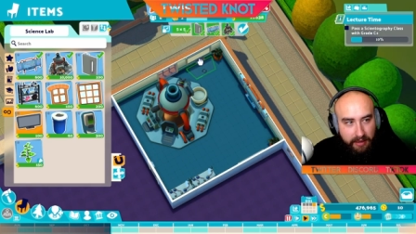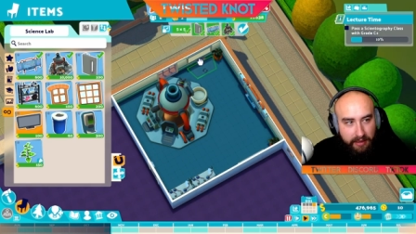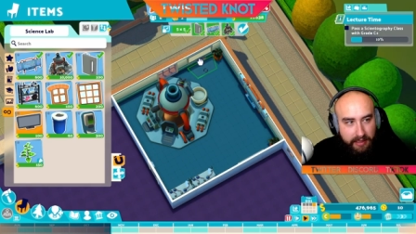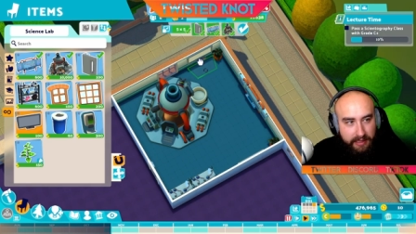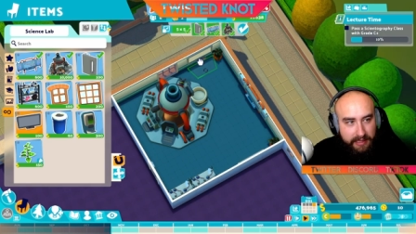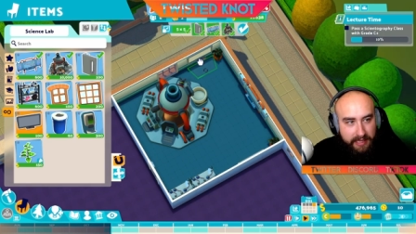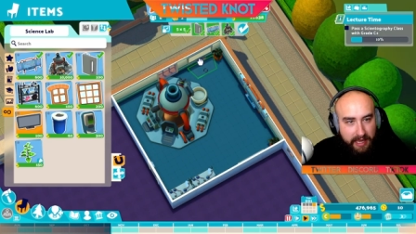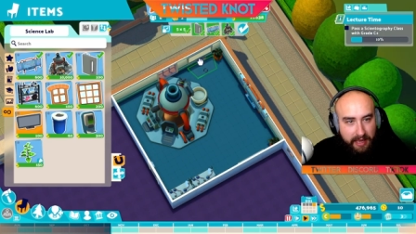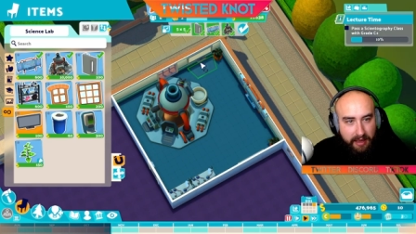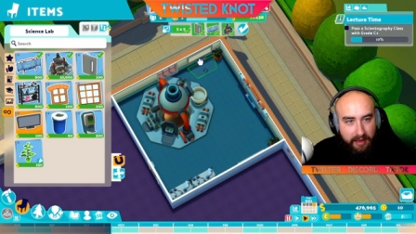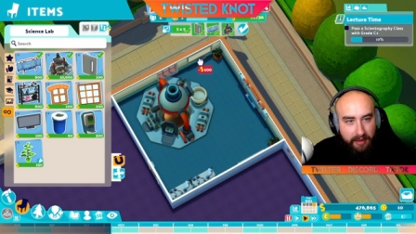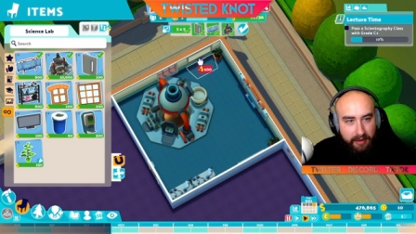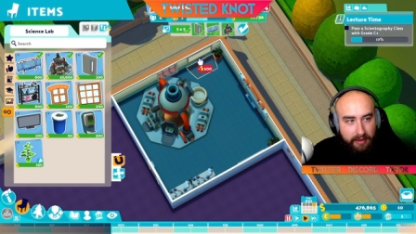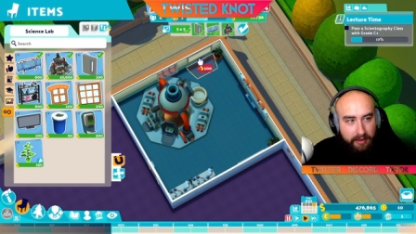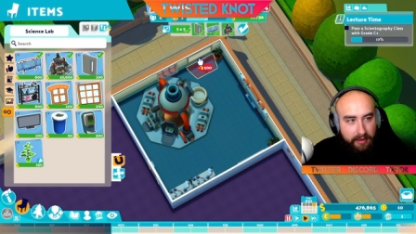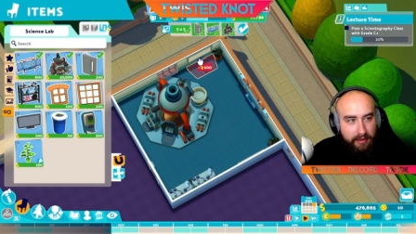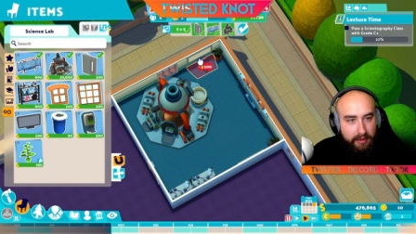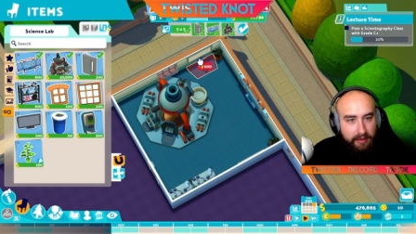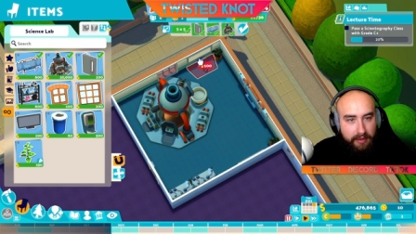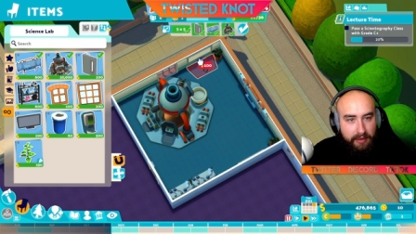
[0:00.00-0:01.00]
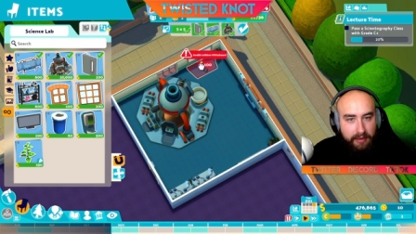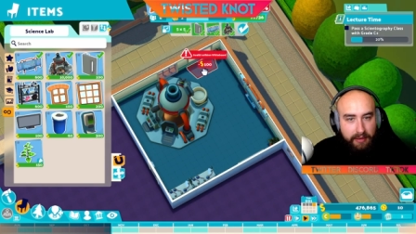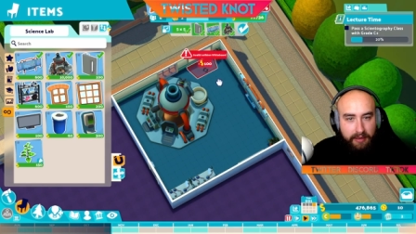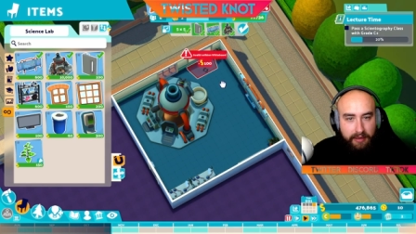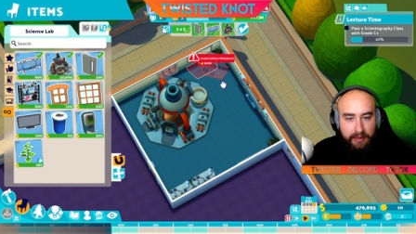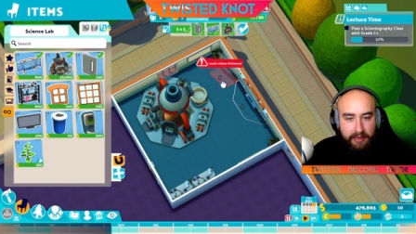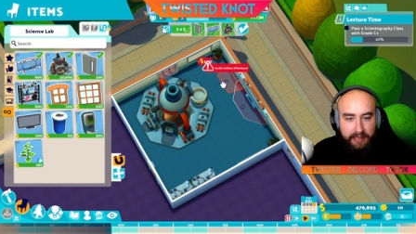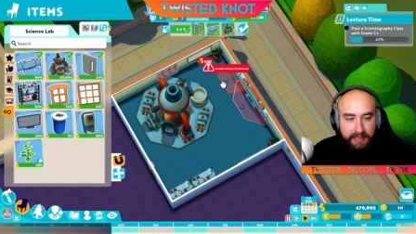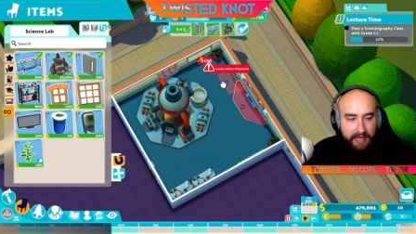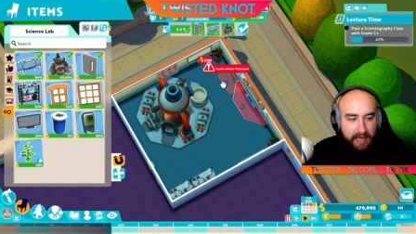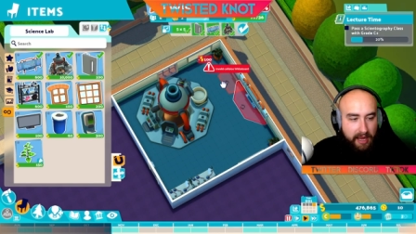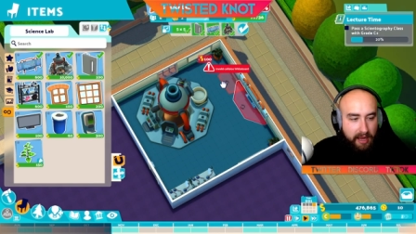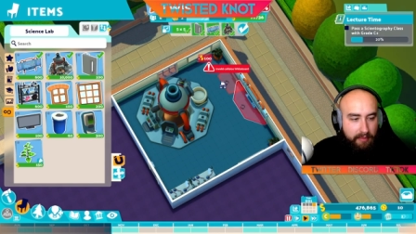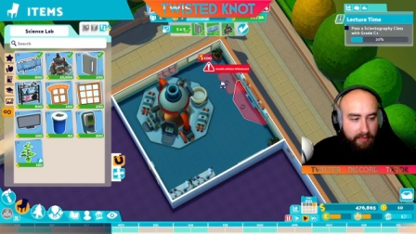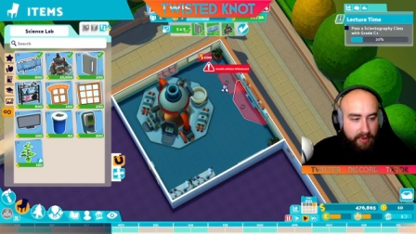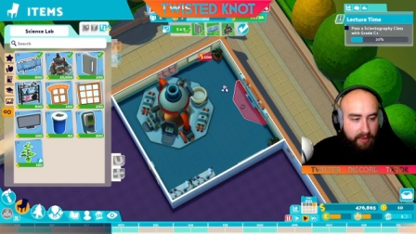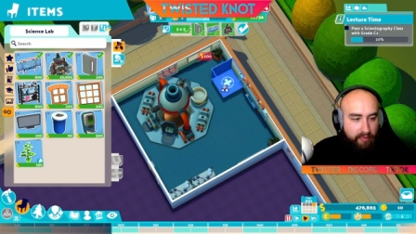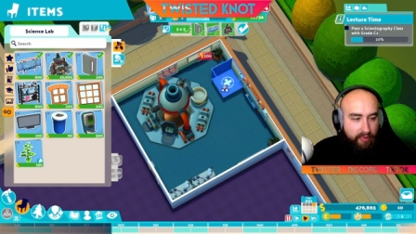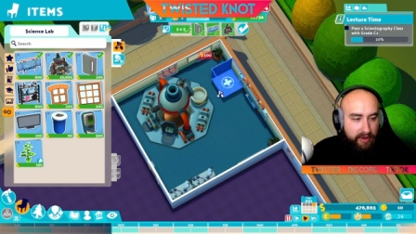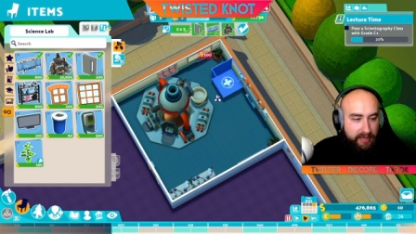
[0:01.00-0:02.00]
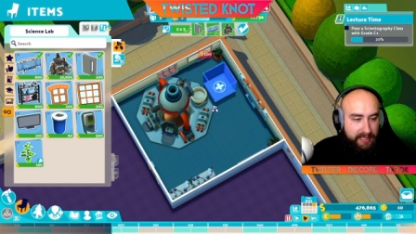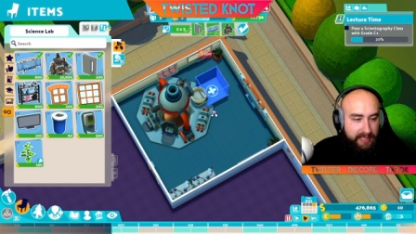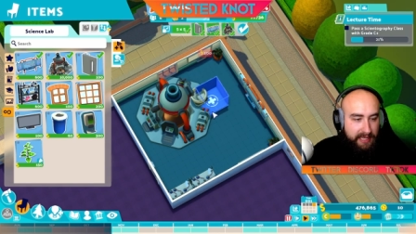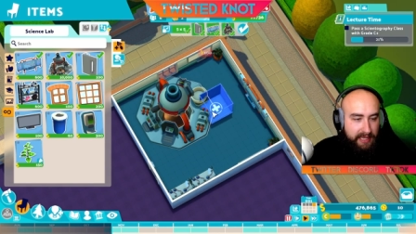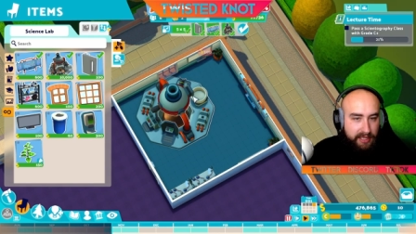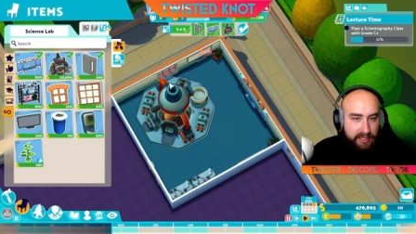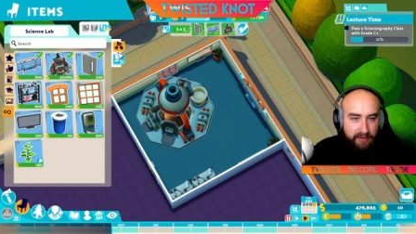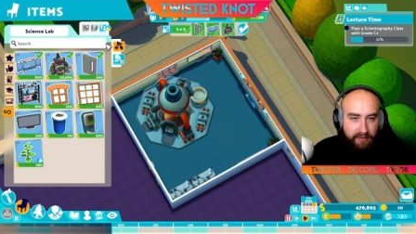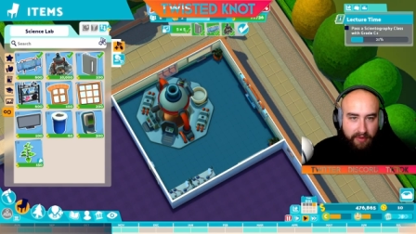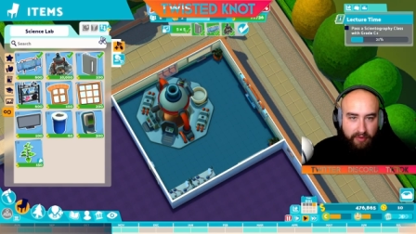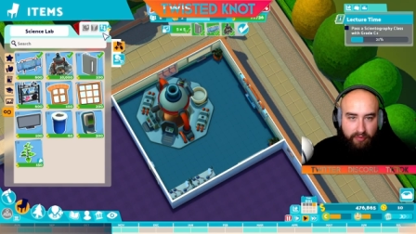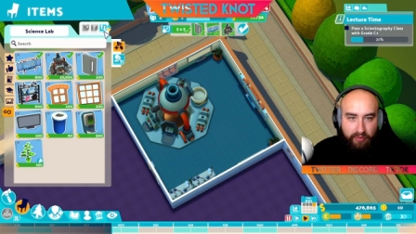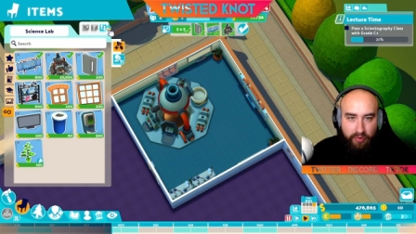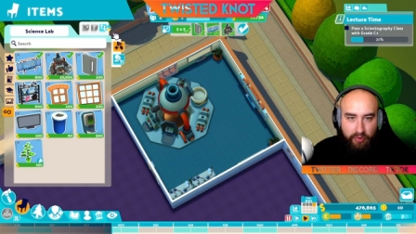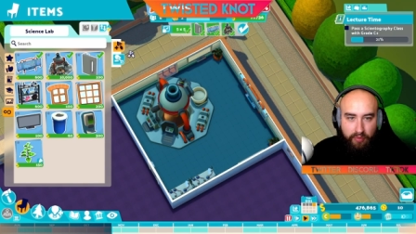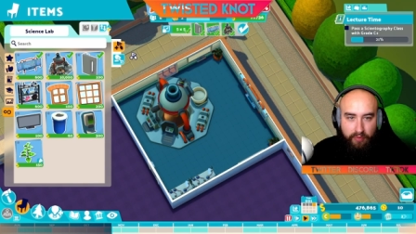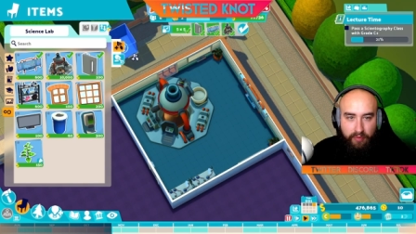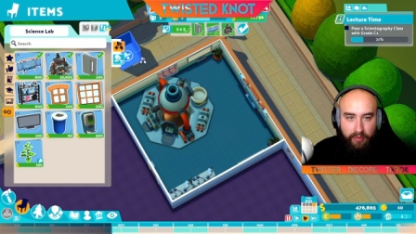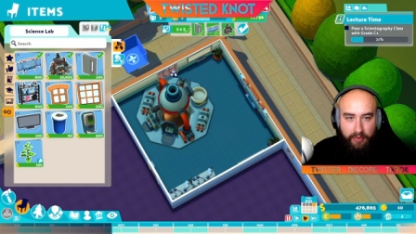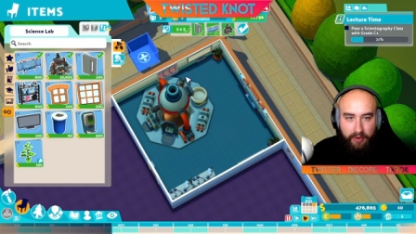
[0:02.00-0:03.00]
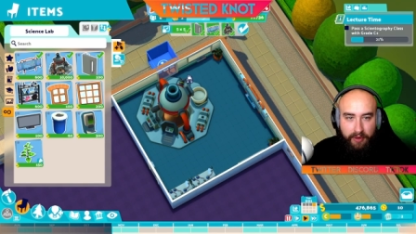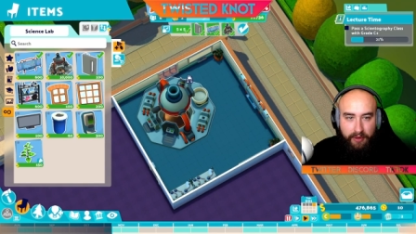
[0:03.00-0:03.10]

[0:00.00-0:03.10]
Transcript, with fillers: Does that does that up the prestige of the room?